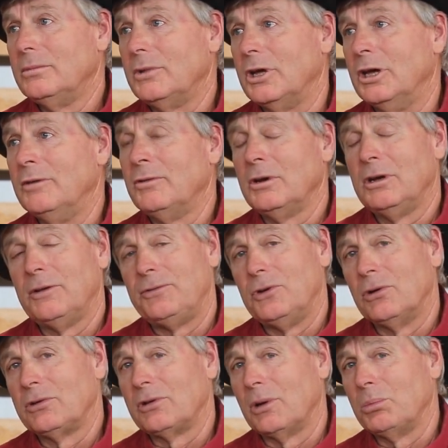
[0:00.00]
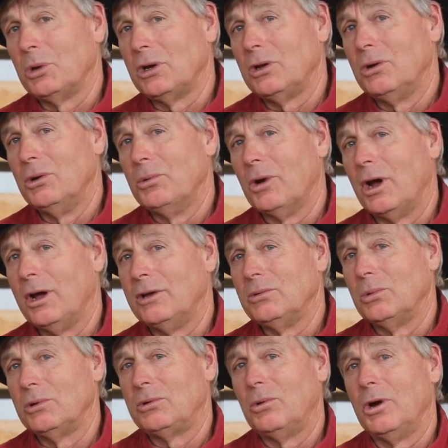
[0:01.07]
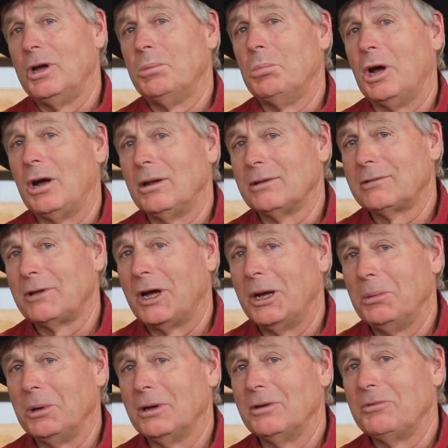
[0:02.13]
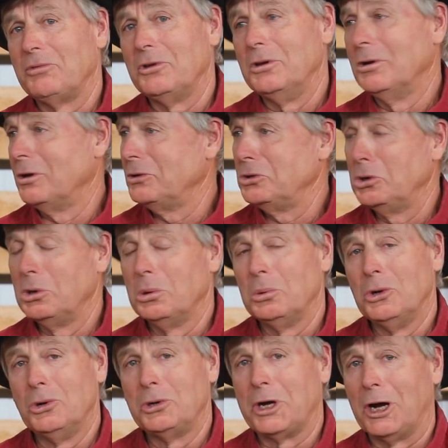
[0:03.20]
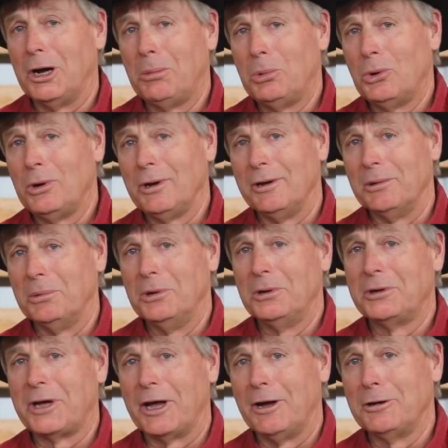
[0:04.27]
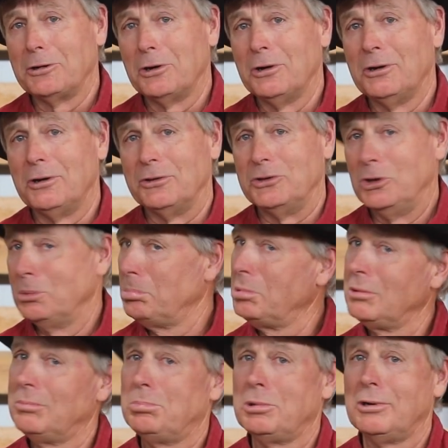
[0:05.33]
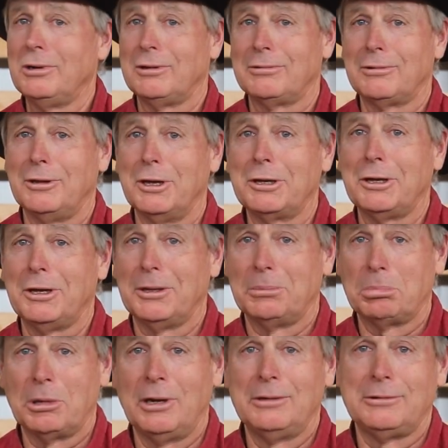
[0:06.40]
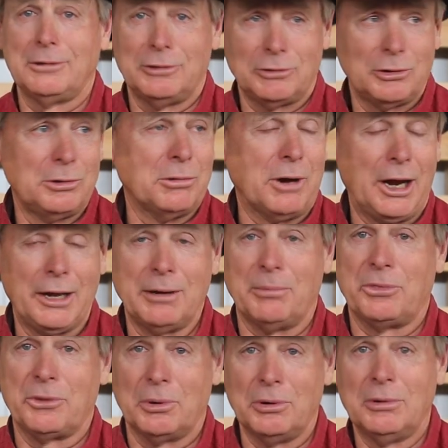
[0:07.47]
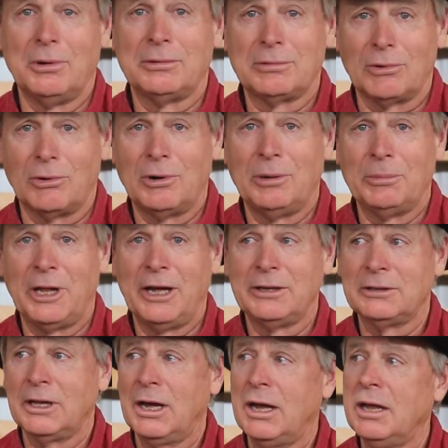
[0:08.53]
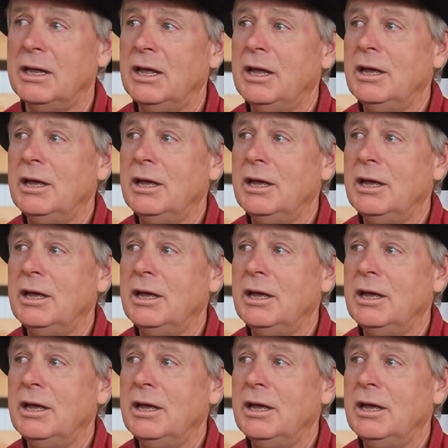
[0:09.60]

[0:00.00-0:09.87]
Even if you're somebody who rides with great balance, timing, and feel, and you're a real cowboy and a real cowgirl, and you're pretty sticky and punchy, and you can ride them through a storm like that,